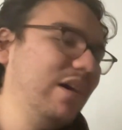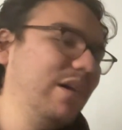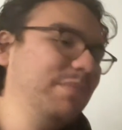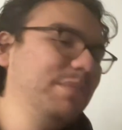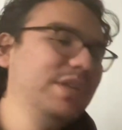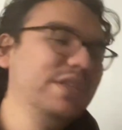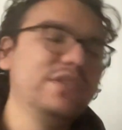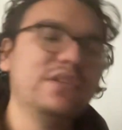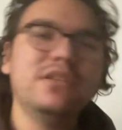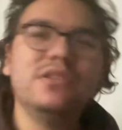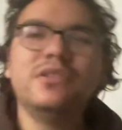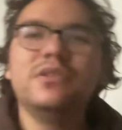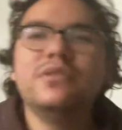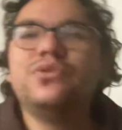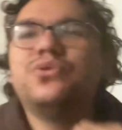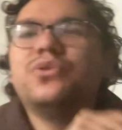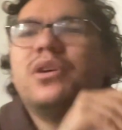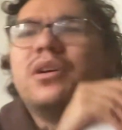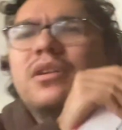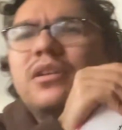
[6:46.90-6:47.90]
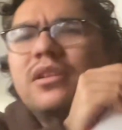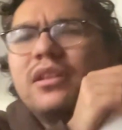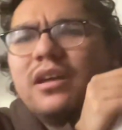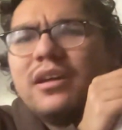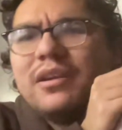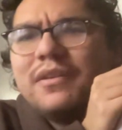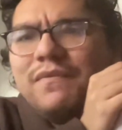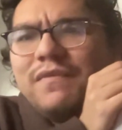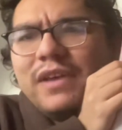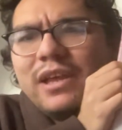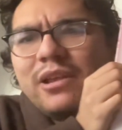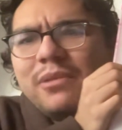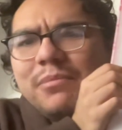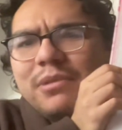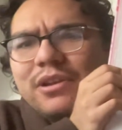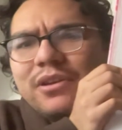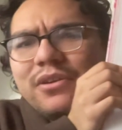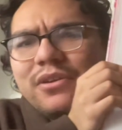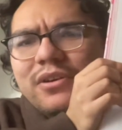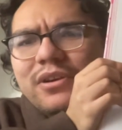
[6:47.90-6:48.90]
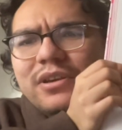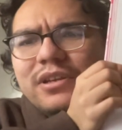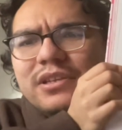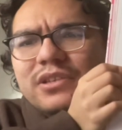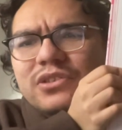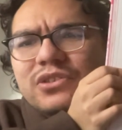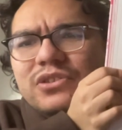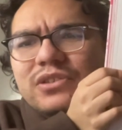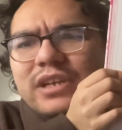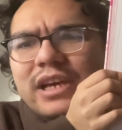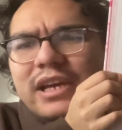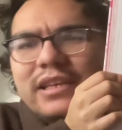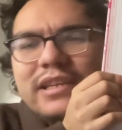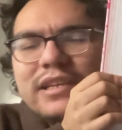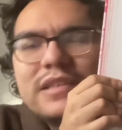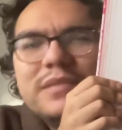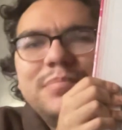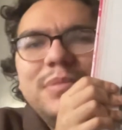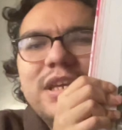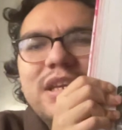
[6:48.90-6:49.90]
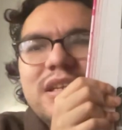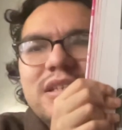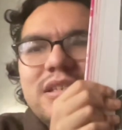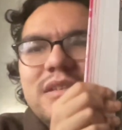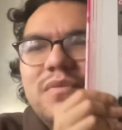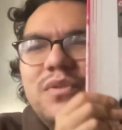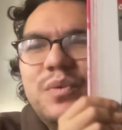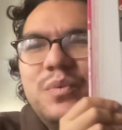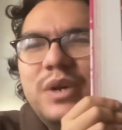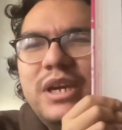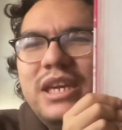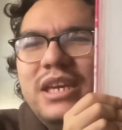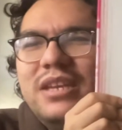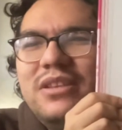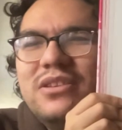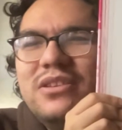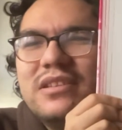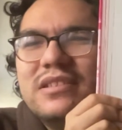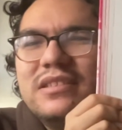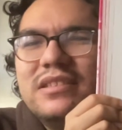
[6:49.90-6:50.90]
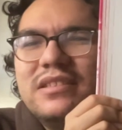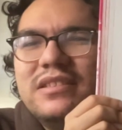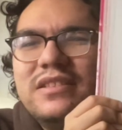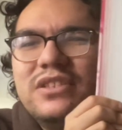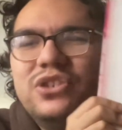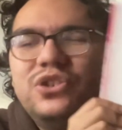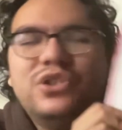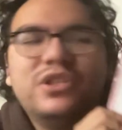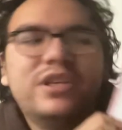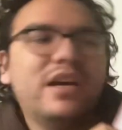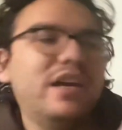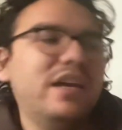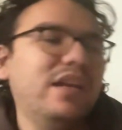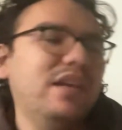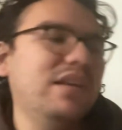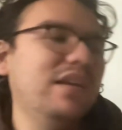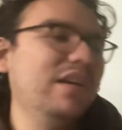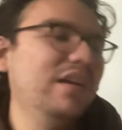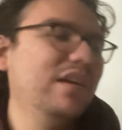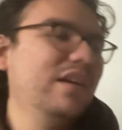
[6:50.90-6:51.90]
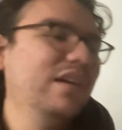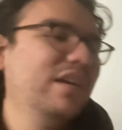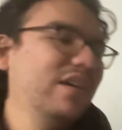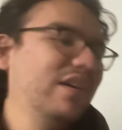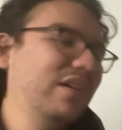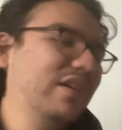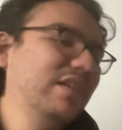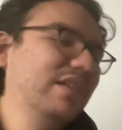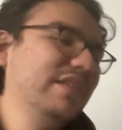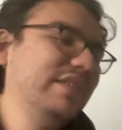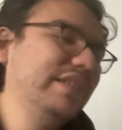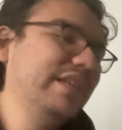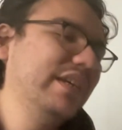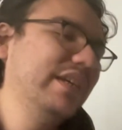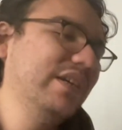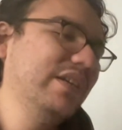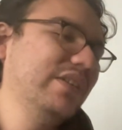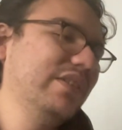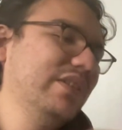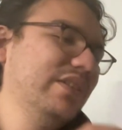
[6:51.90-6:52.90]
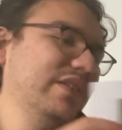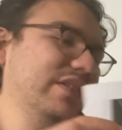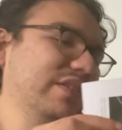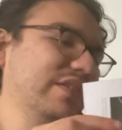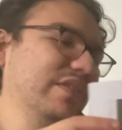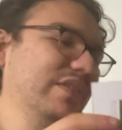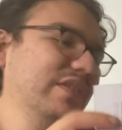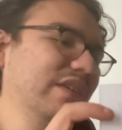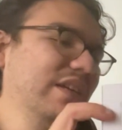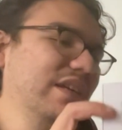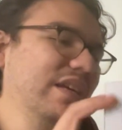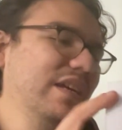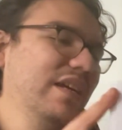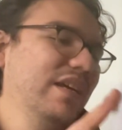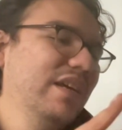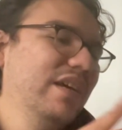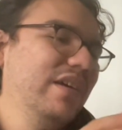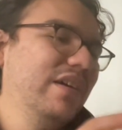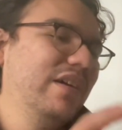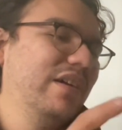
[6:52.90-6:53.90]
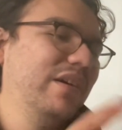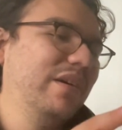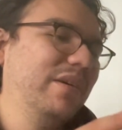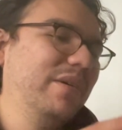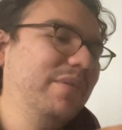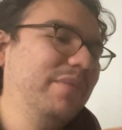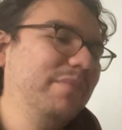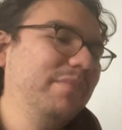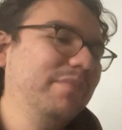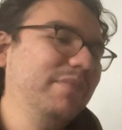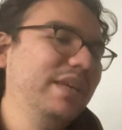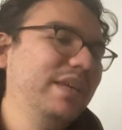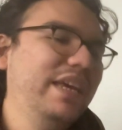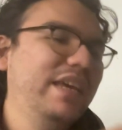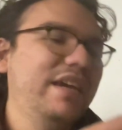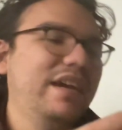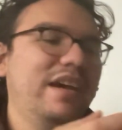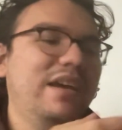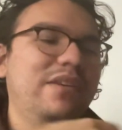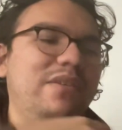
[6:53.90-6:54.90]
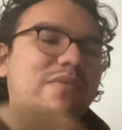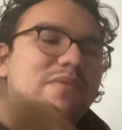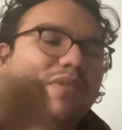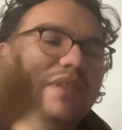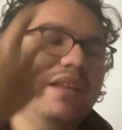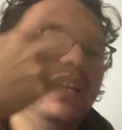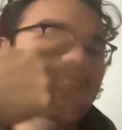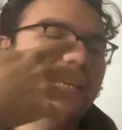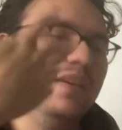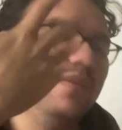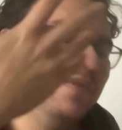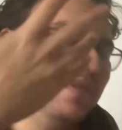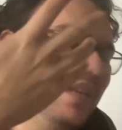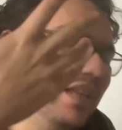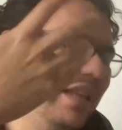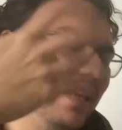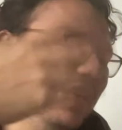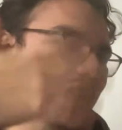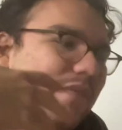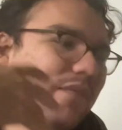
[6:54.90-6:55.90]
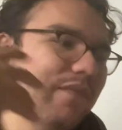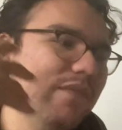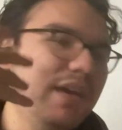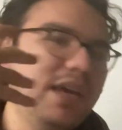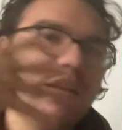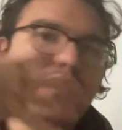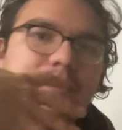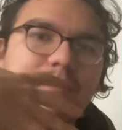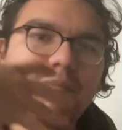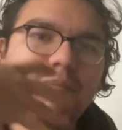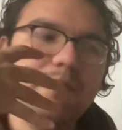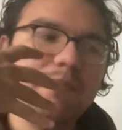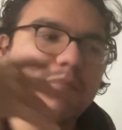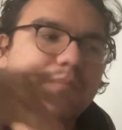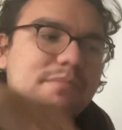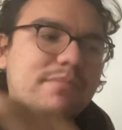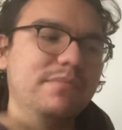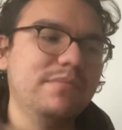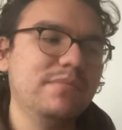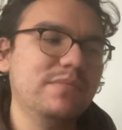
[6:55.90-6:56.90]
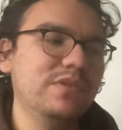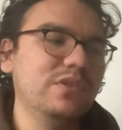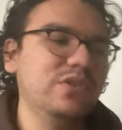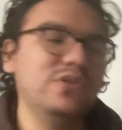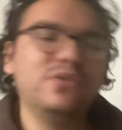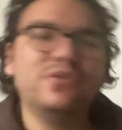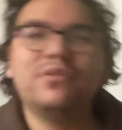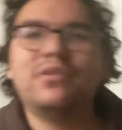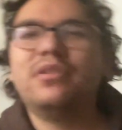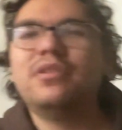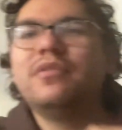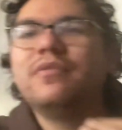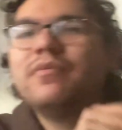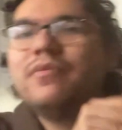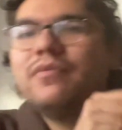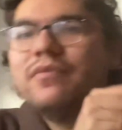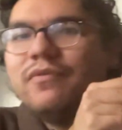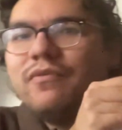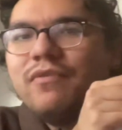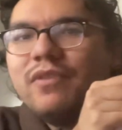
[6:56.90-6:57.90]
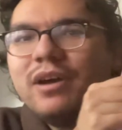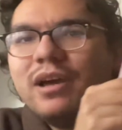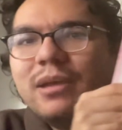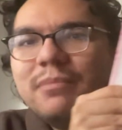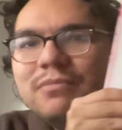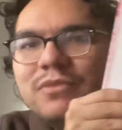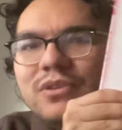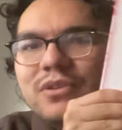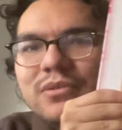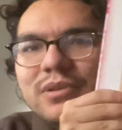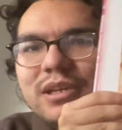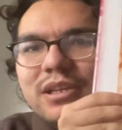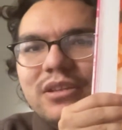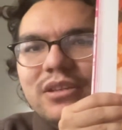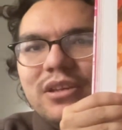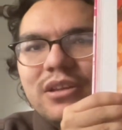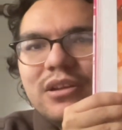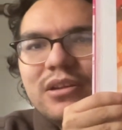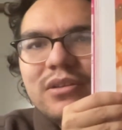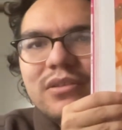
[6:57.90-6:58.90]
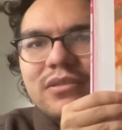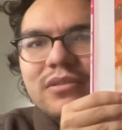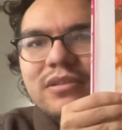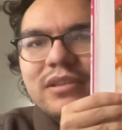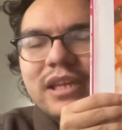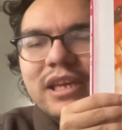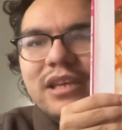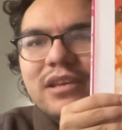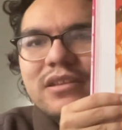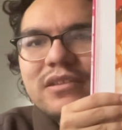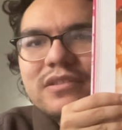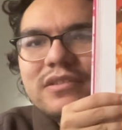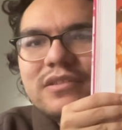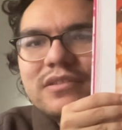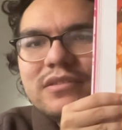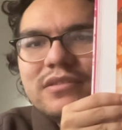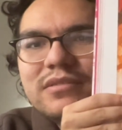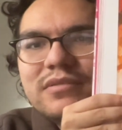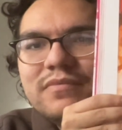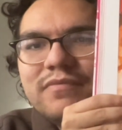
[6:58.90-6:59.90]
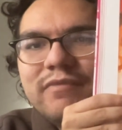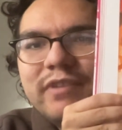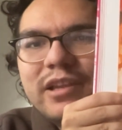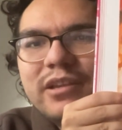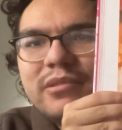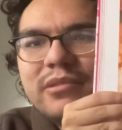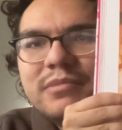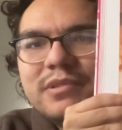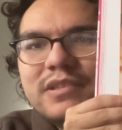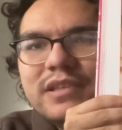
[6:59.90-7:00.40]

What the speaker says: He's also drawn a lot of Venom and Carnage. I guess because of the way he does the shine on his characters, it kind of like gives it like a Venom sort of vibe to it, you know, like because Venom is